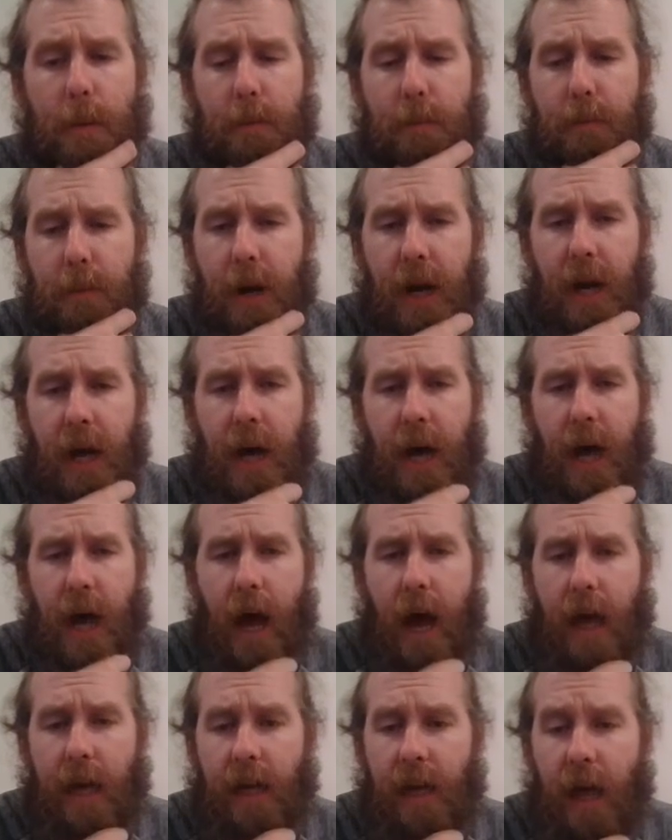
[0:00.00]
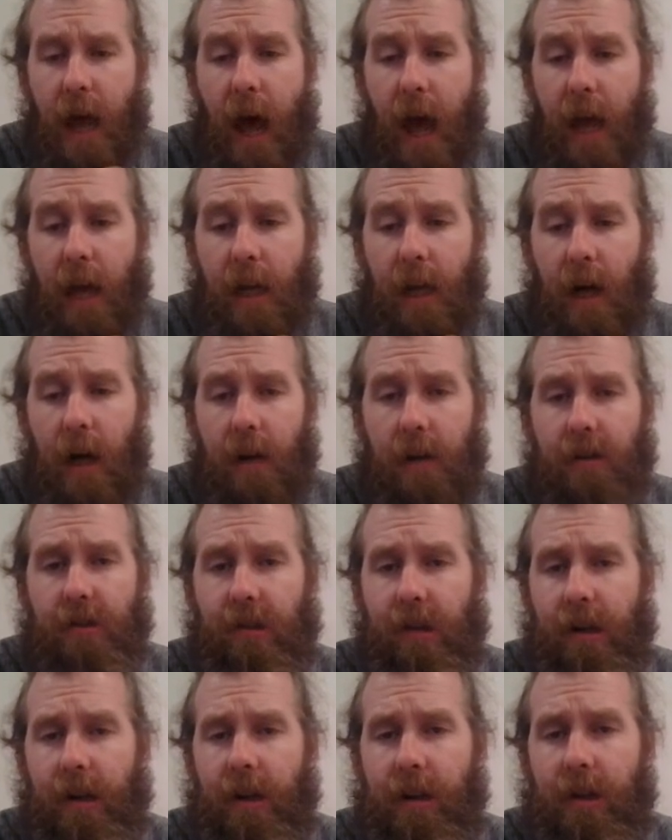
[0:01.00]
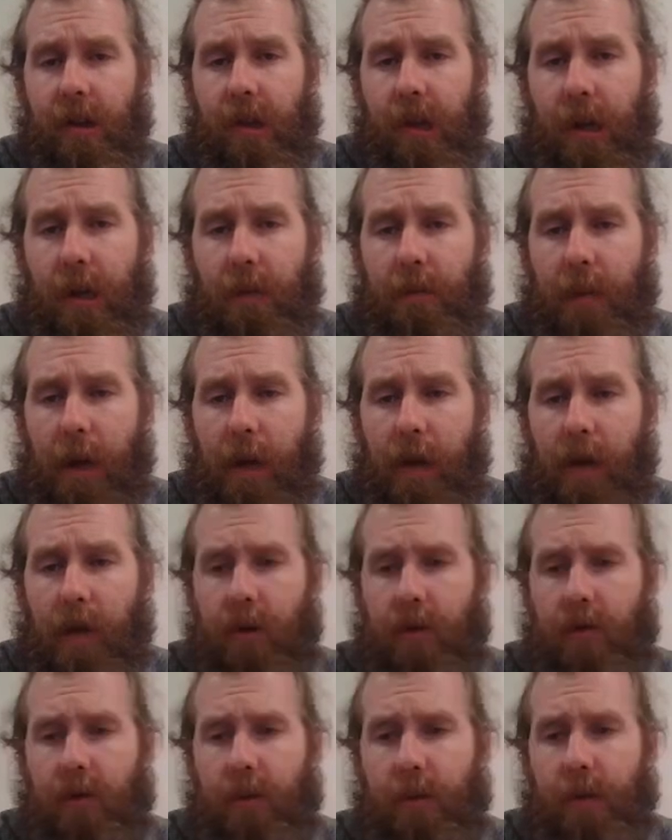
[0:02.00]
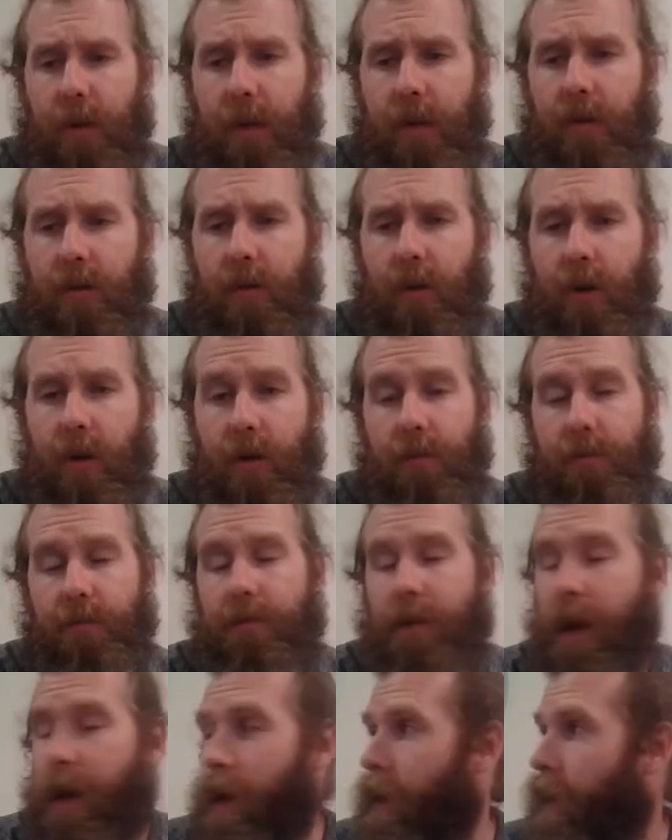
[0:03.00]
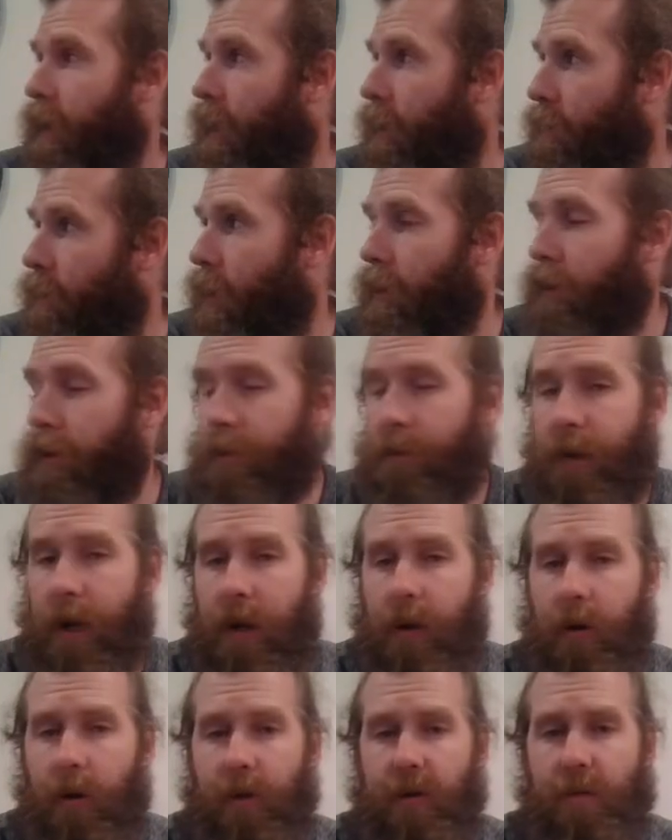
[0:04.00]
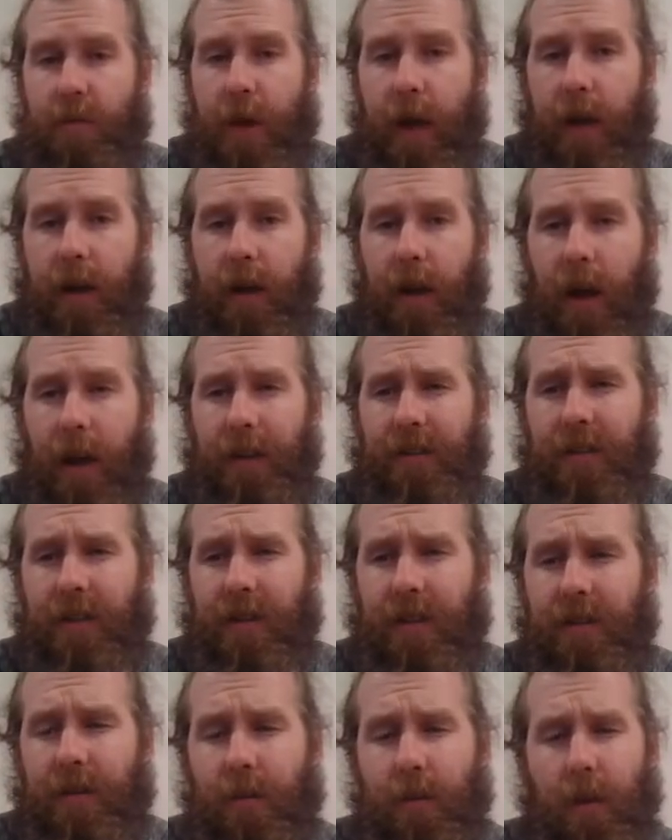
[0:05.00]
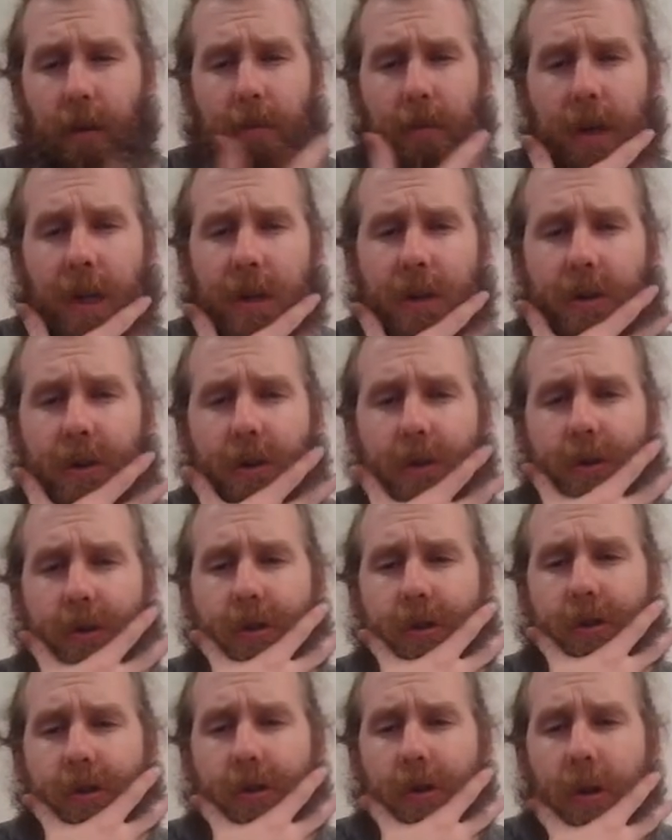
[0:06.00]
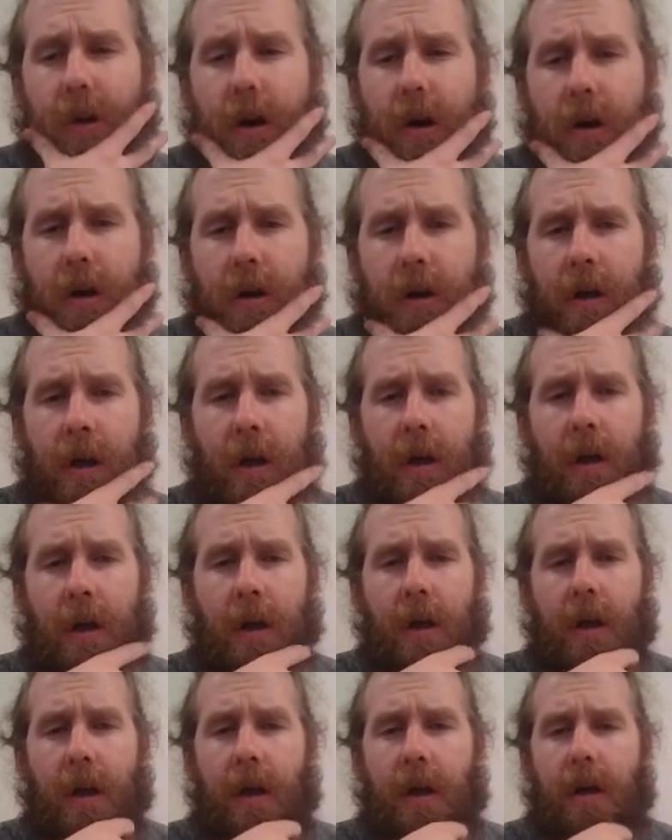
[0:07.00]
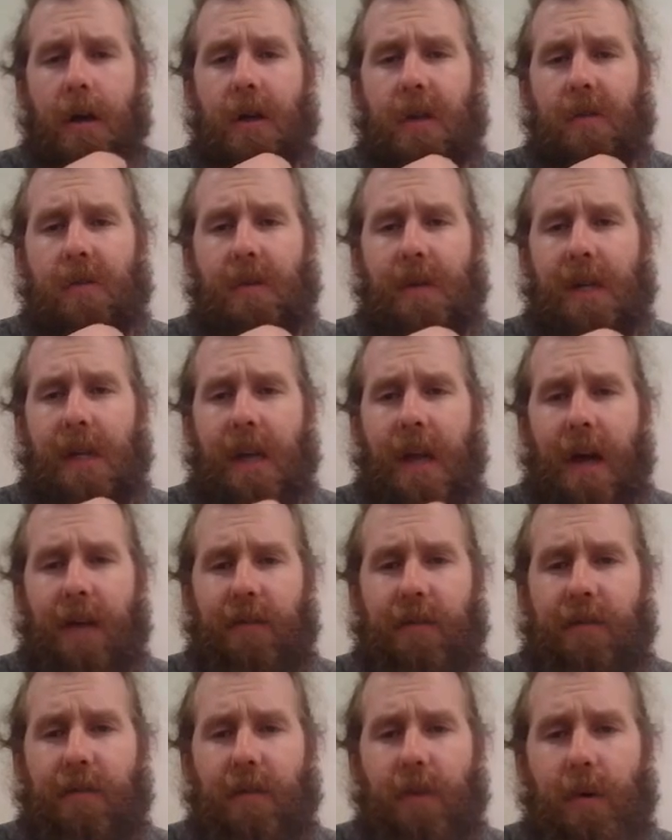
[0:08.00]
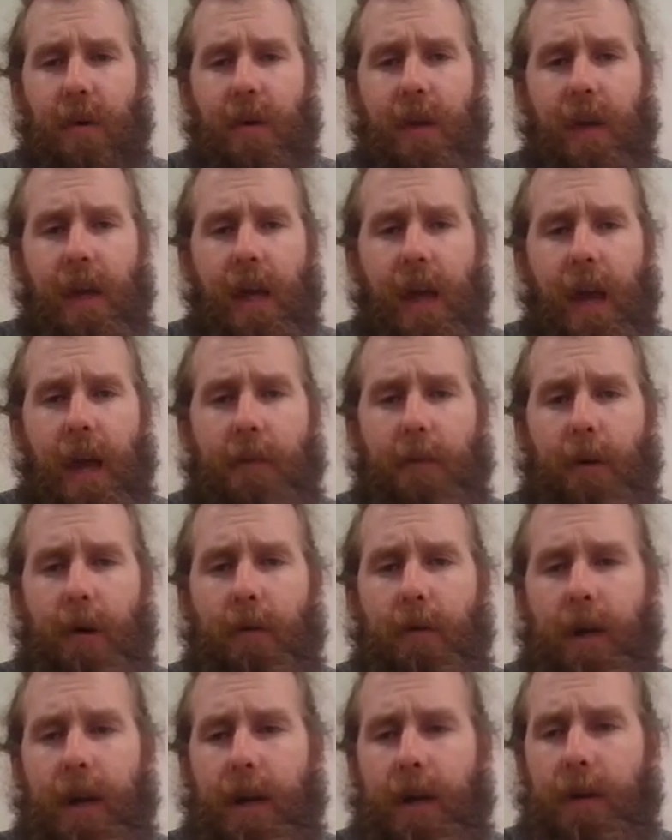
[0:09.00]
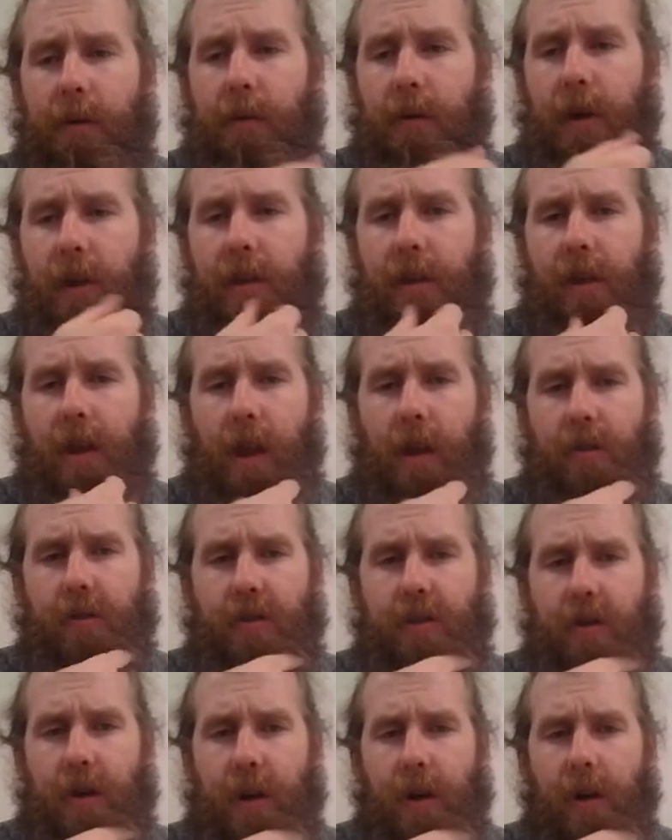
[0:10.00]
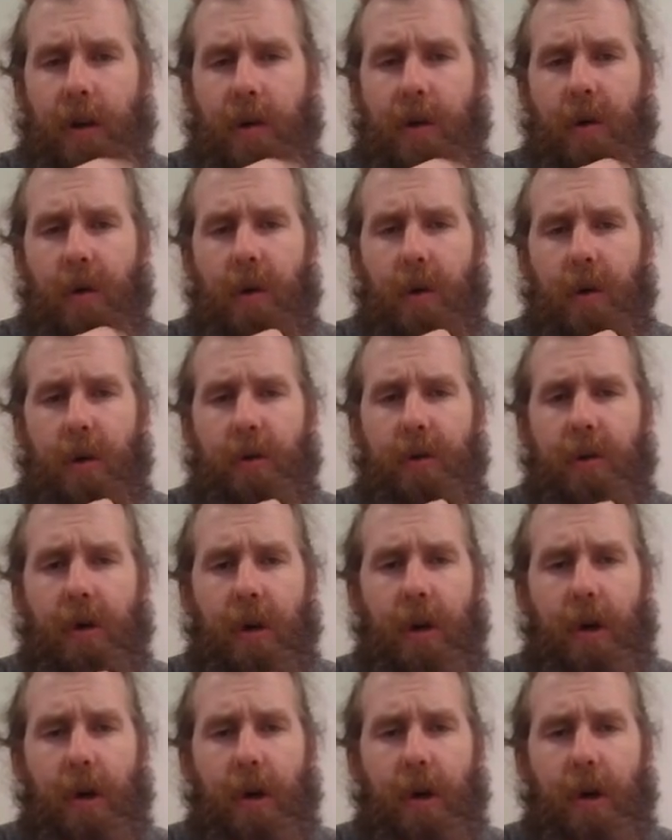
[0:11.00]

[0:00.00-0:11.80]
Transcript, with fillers: But uh, I, I honestly didn't think Mechlords would be, or I keep calling them Mechlords, Mekk Knights would be too strong. Because we did have a few in the game already with Yellow Star and Gold.